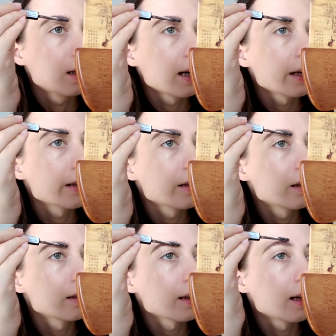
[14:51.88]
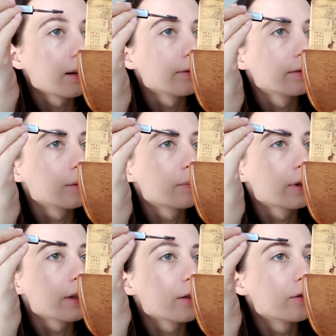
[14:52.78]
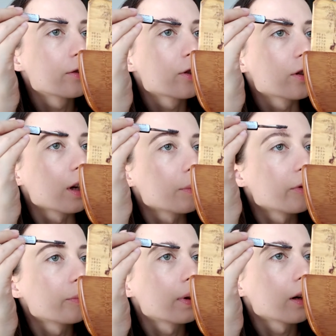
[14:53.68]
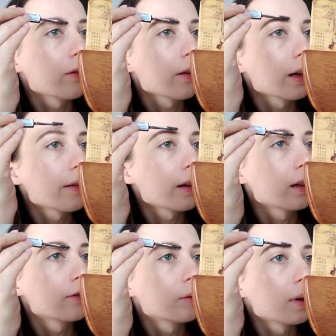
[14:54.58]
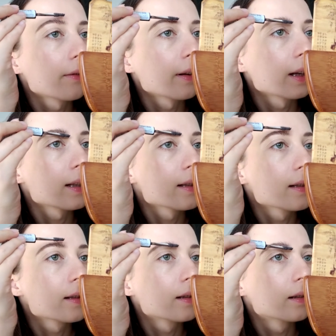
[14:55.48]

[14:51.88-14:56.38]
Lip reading: I have a pretty good shape of brows, I think, for my face.